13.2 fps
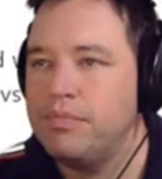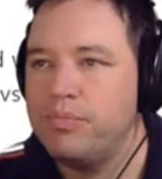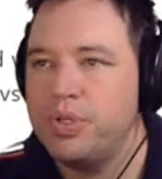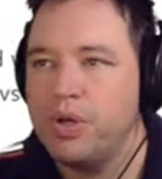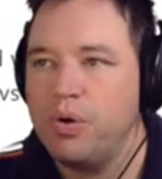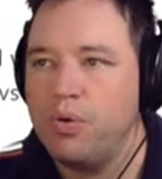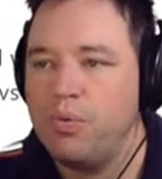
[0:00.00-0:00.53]

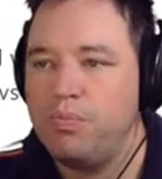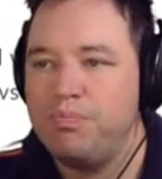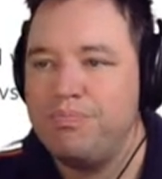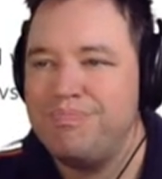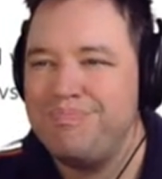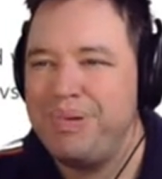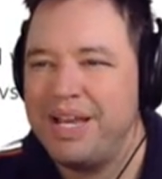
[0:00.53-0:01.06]
So
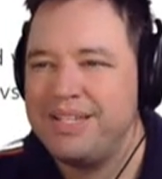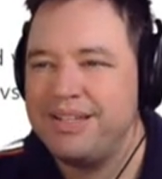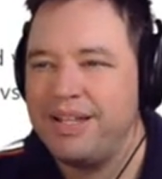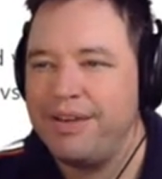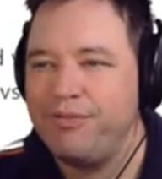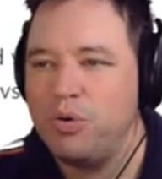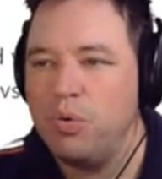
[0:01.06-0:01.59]

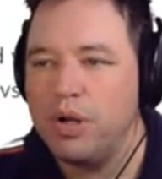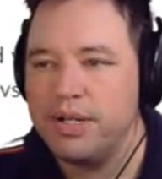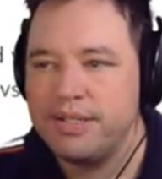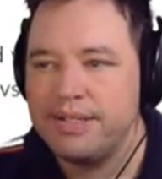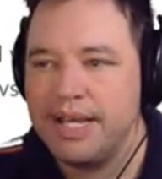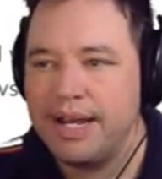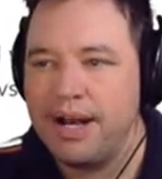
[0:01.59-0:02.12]
basically, if you want to
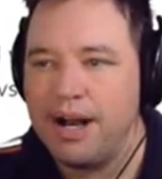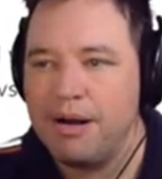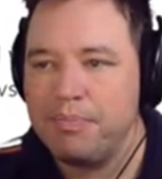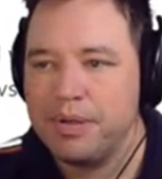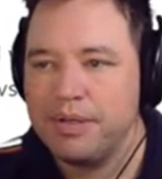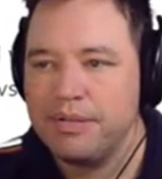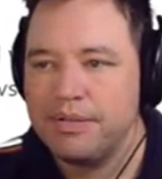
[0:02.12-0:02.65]
set
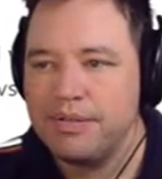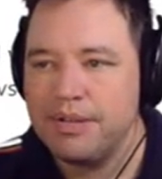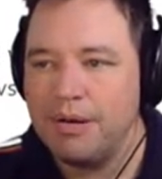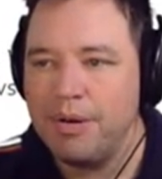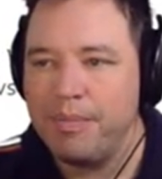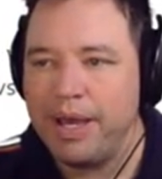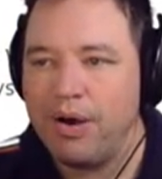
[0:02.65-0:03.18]
up some
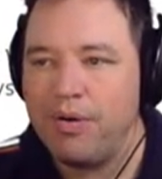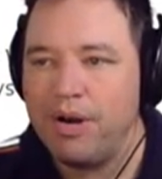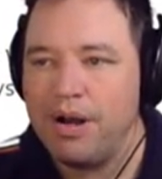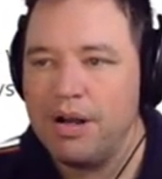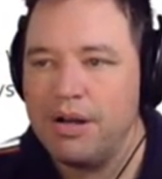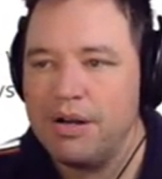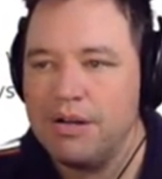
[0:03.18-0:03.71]
amount
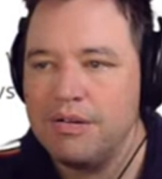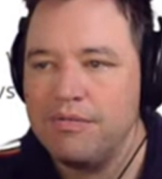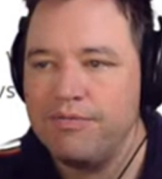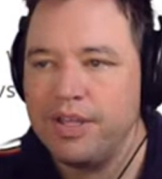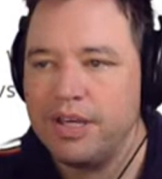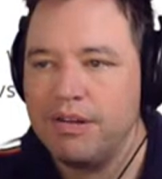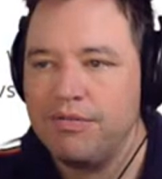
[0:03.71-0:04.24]
of
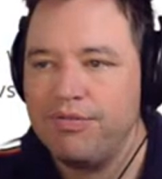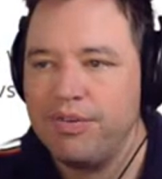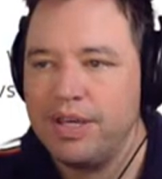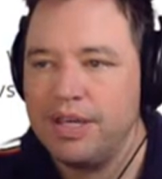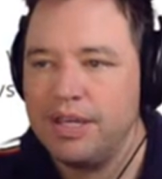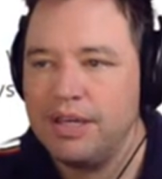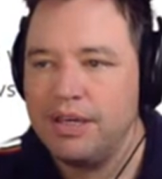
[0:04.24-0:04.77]
the
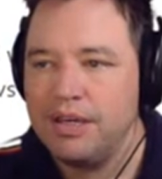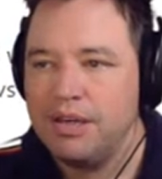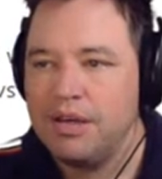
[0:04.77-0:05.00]
config,